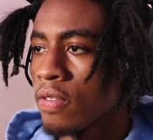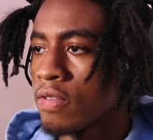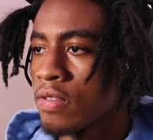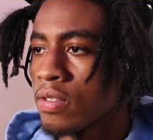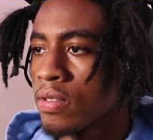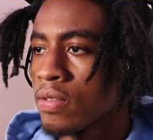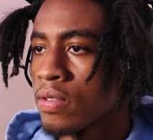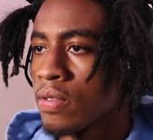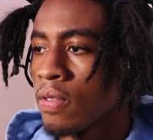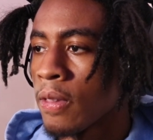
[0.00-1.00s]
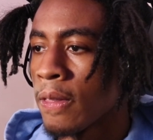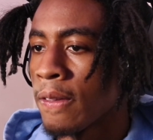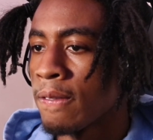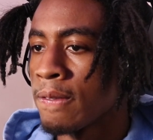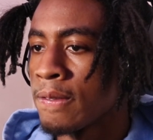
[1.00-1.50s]
I play against everybody else. I ain't calling
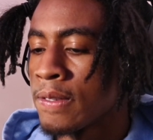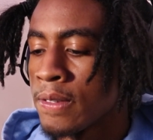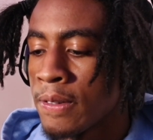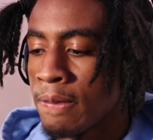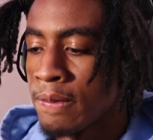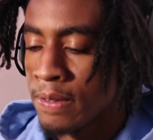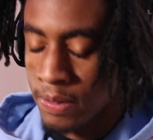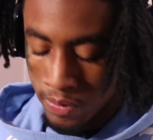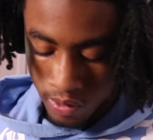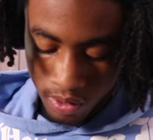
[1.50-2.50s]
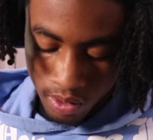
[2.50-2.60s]
it, you know? I understand.